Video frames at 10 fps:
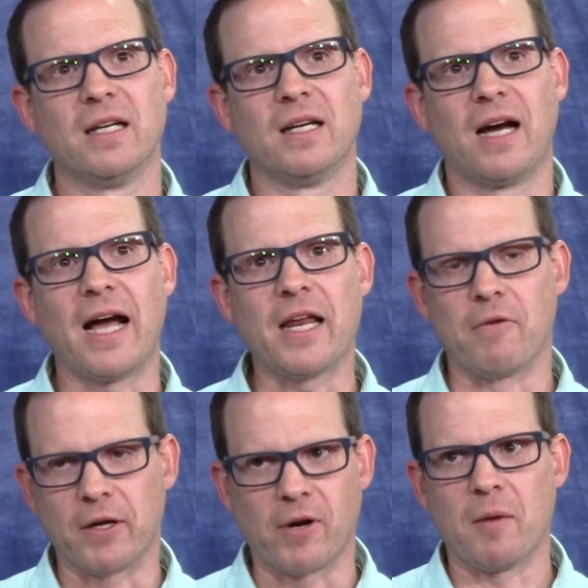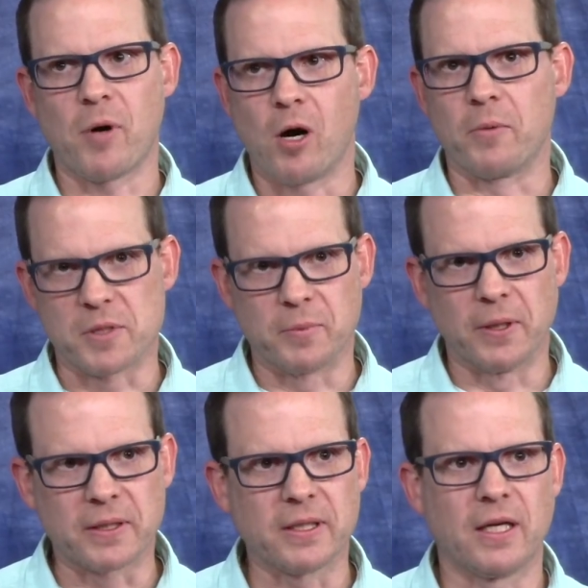I had read Grant Palmer's
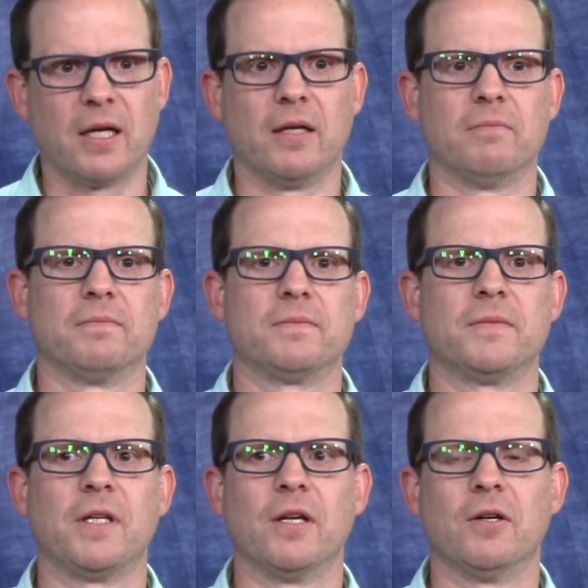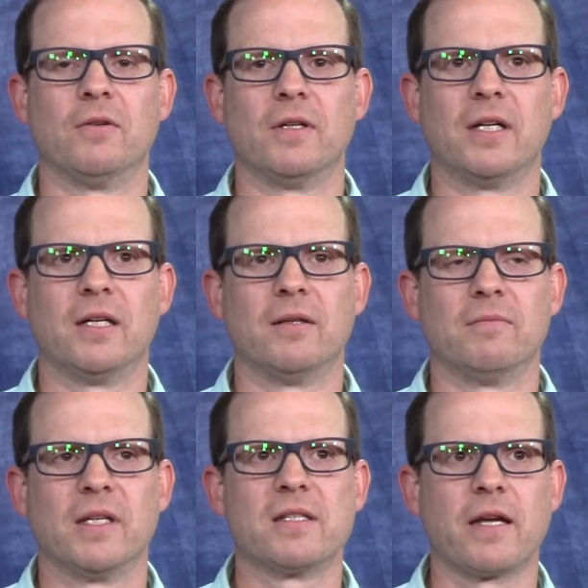book, um, you know,
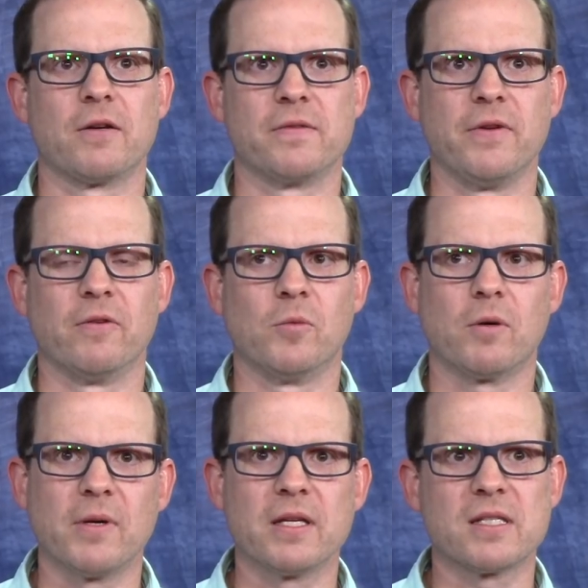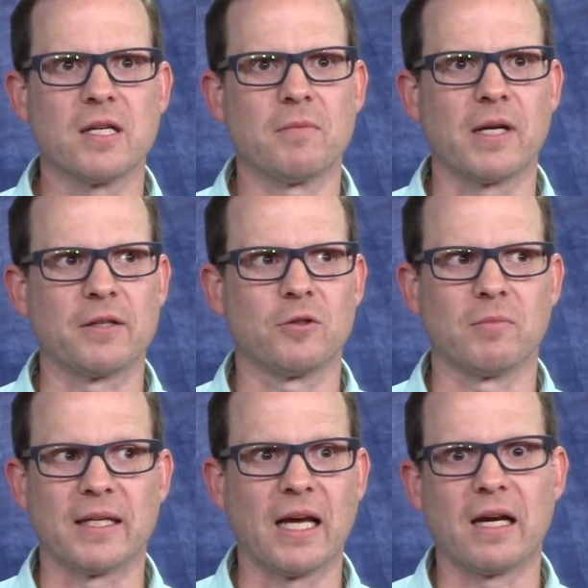um, Insider's View of Mormonism, and I told
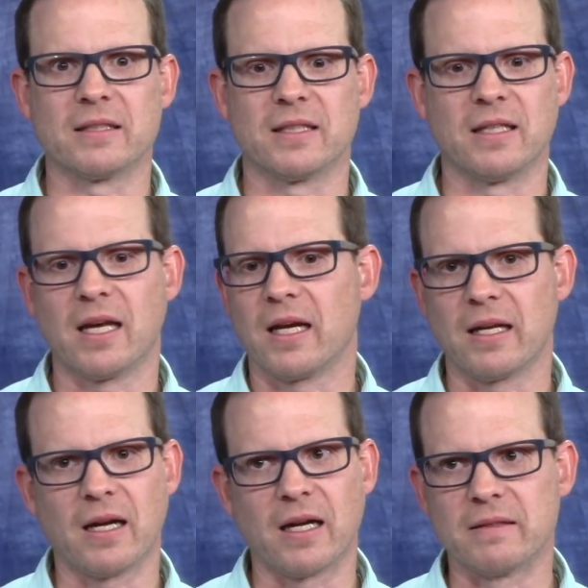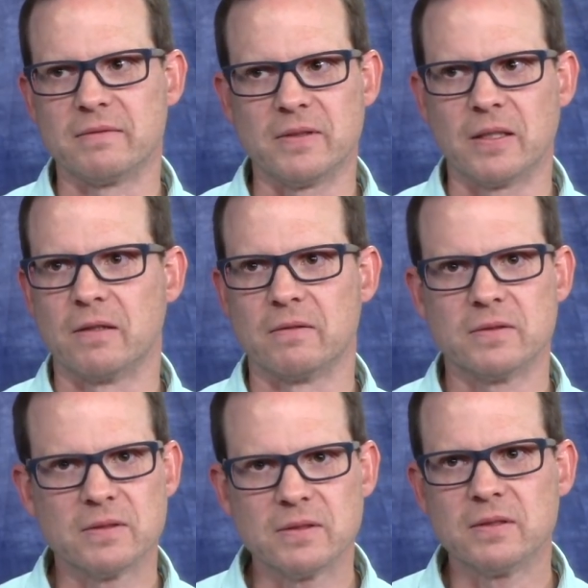my dad, I said, Dad, I, I you know,
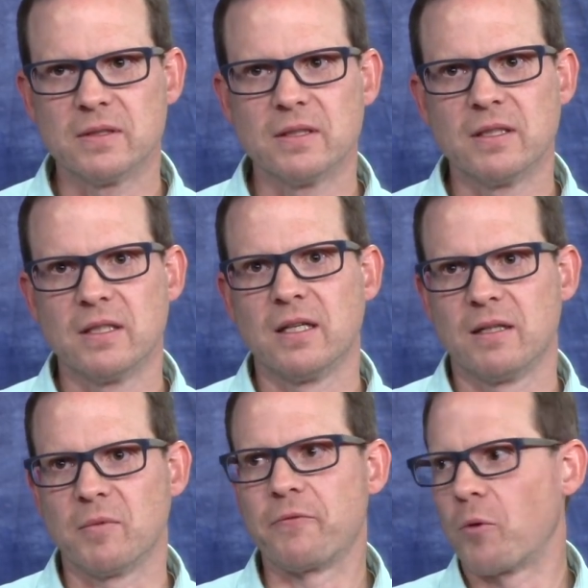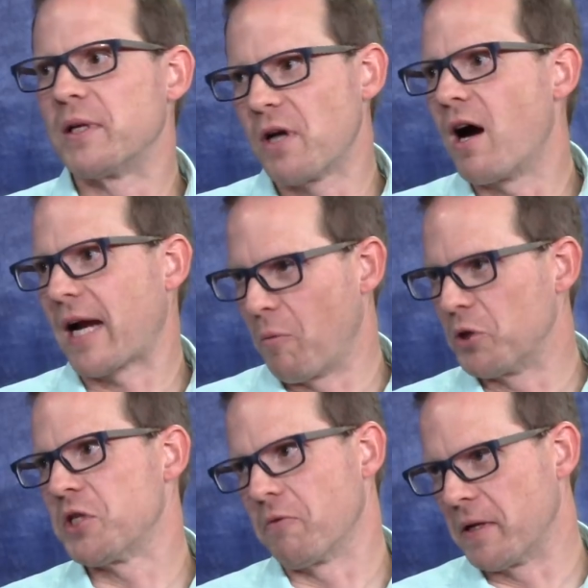before we talk, I
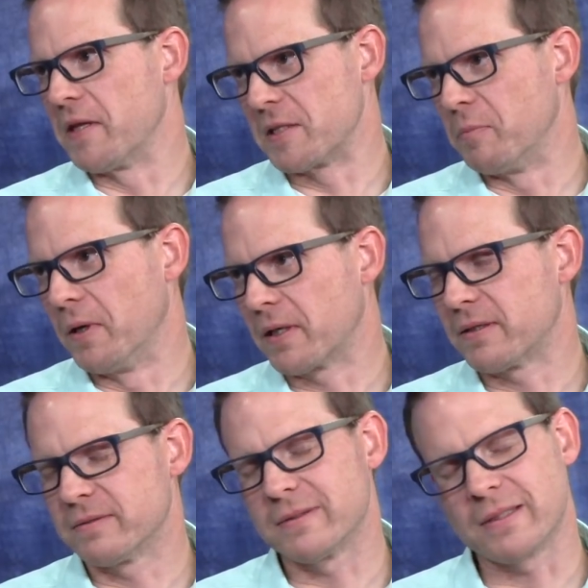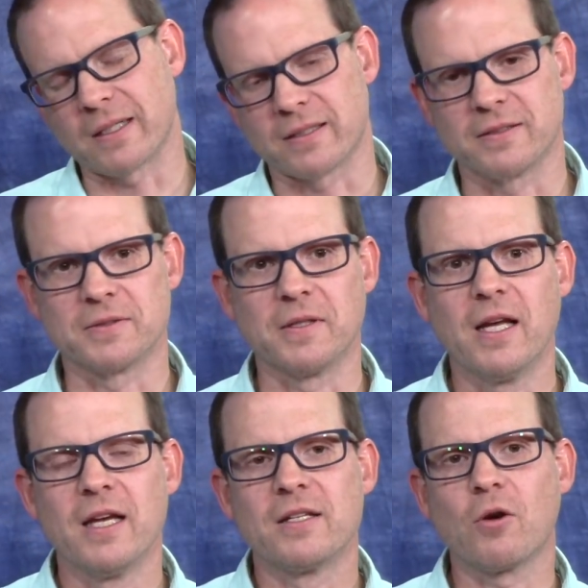want you to read this book. Ugh,
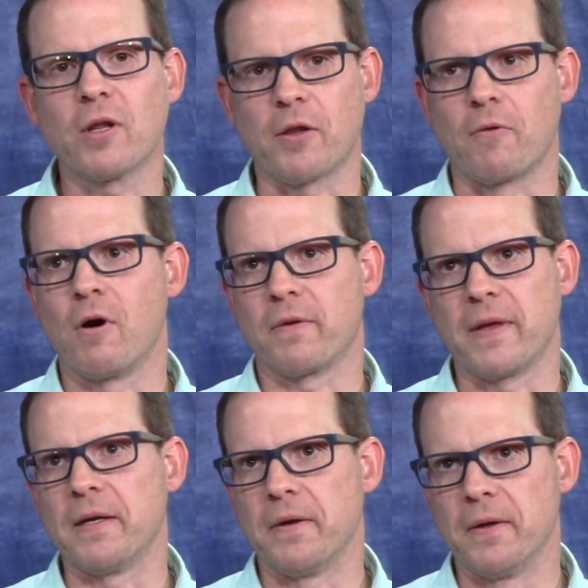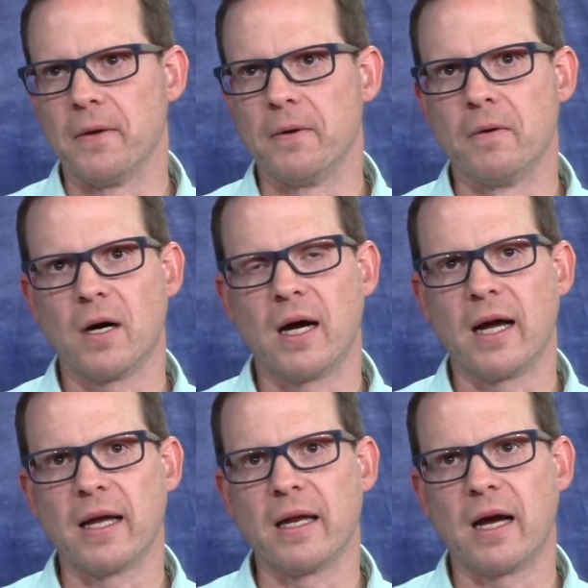totally the wrong thing to do.
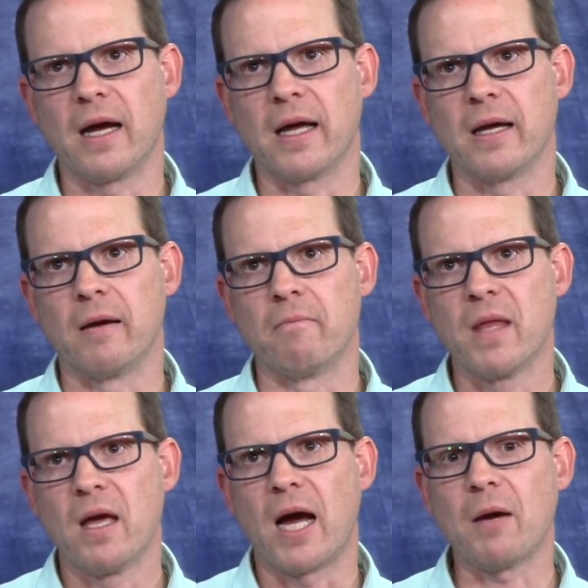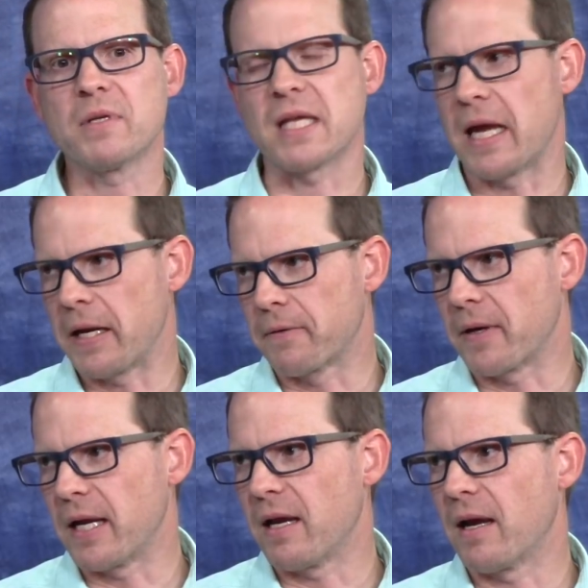I, I, um, I was
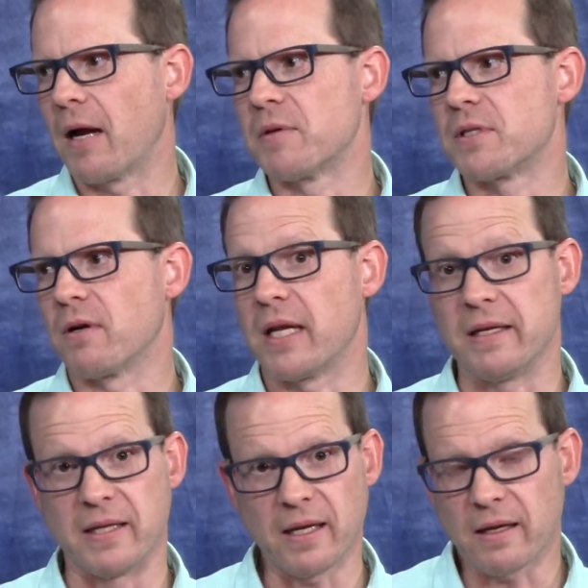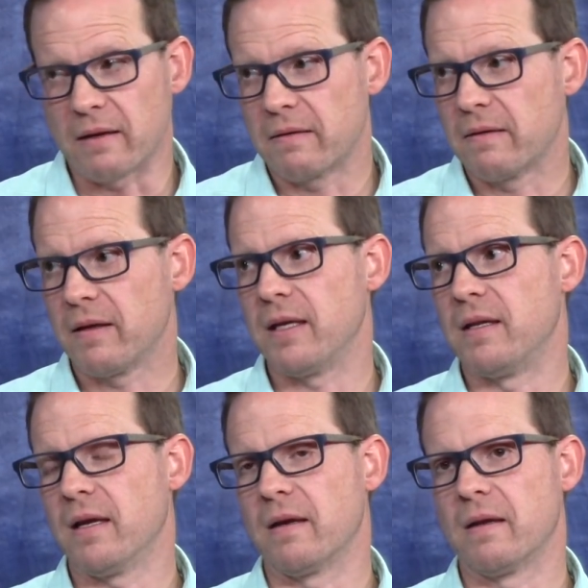angry. I was it? hurt. He did. Oh. He
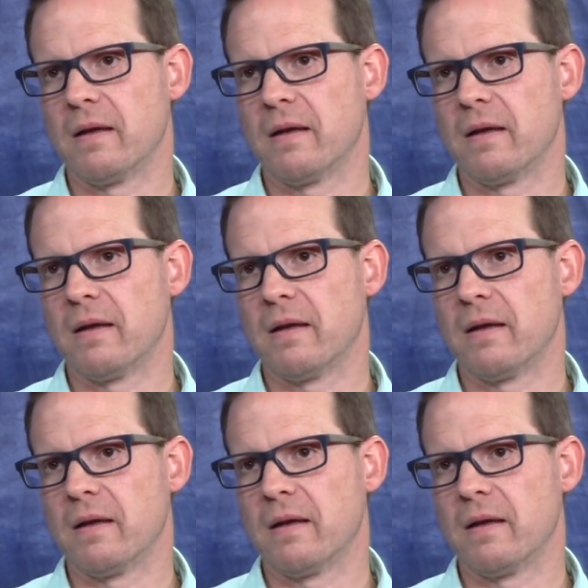did.